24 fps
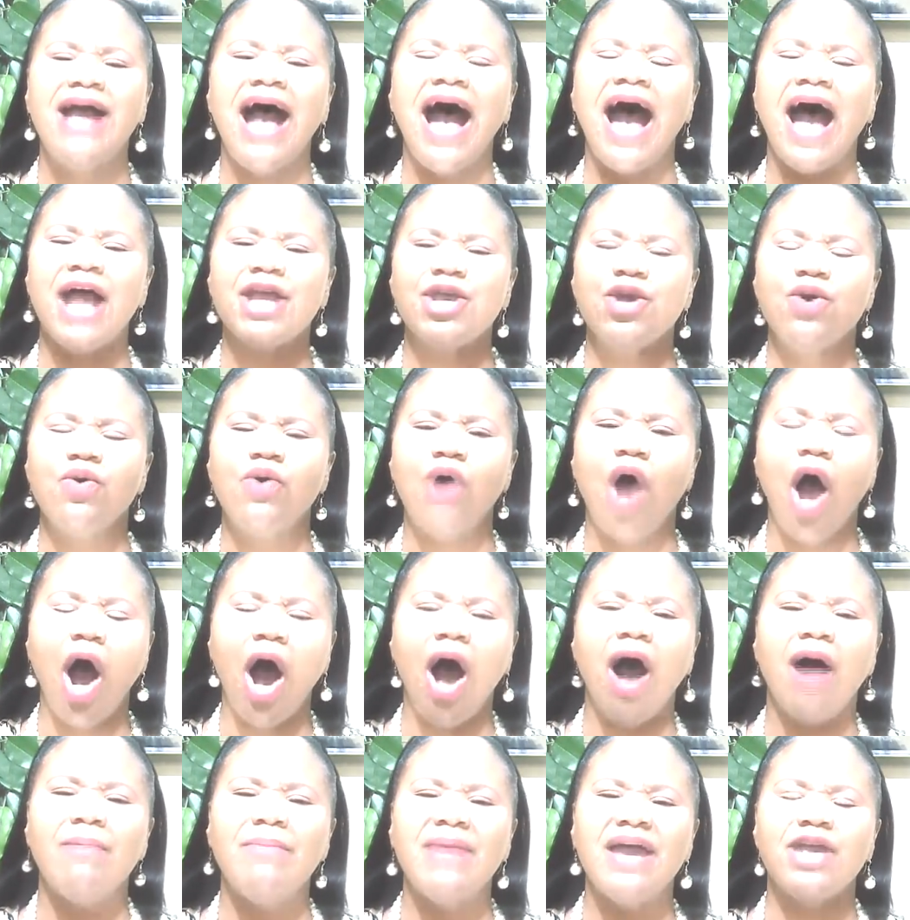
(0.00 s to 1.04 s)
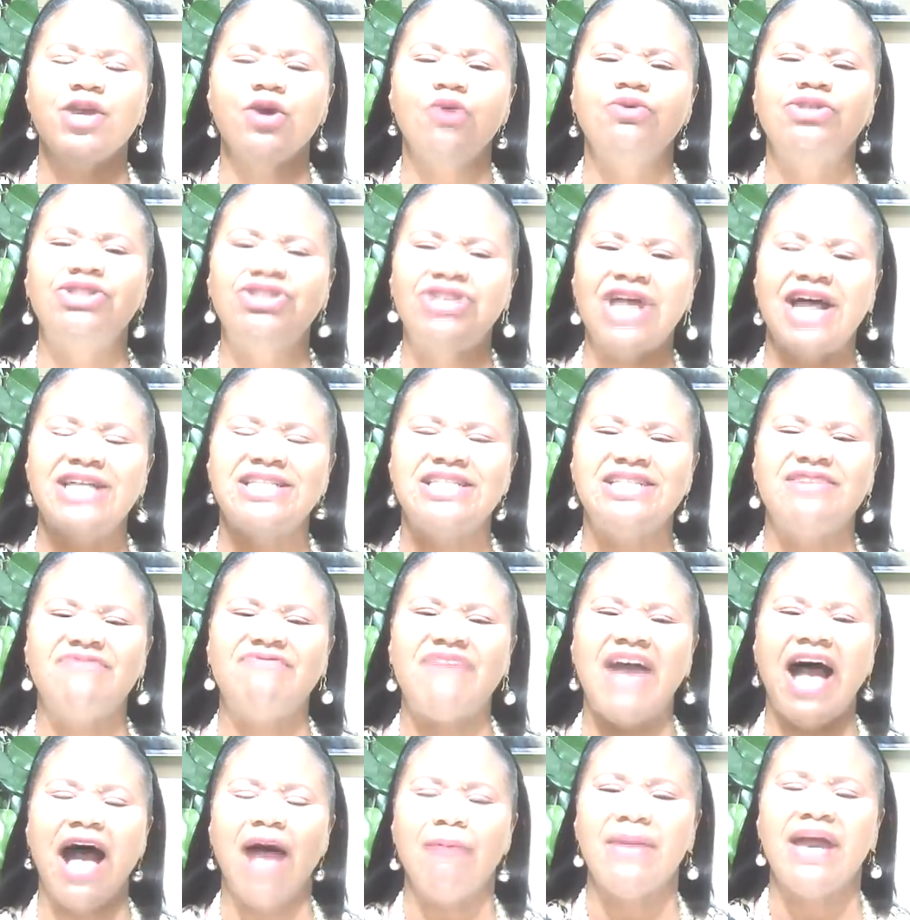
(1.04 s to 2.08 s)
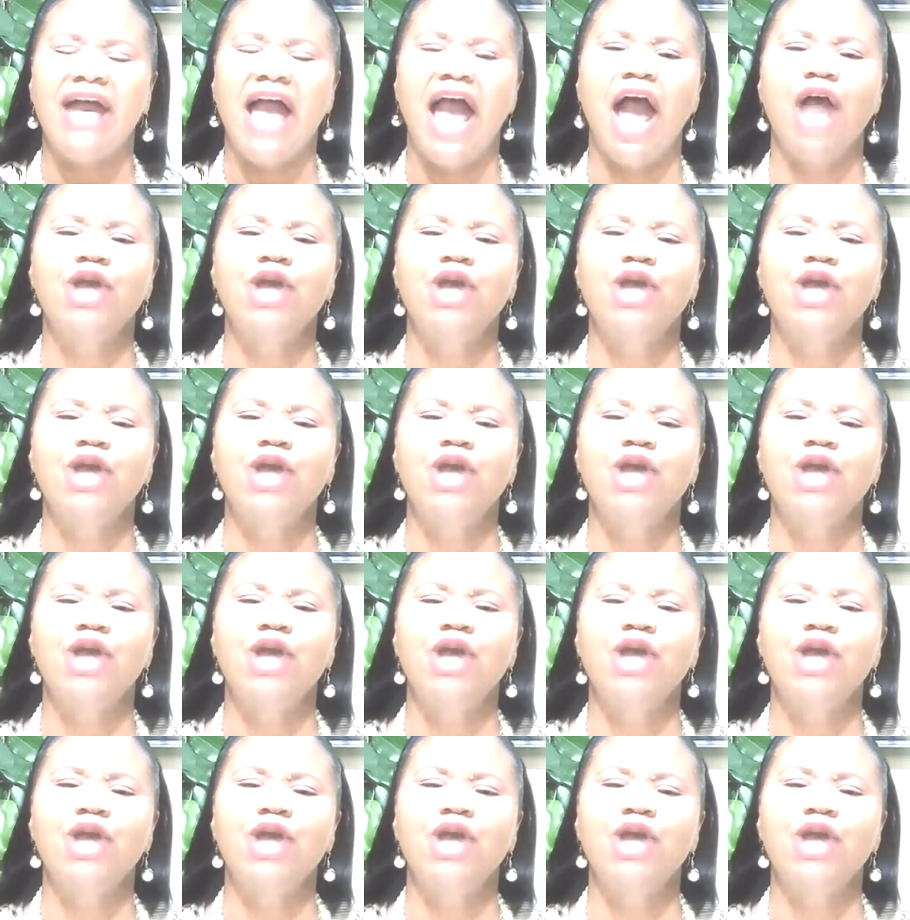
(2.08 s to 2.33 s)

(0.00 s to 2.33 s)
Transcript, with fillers: God, you called me, you justified me,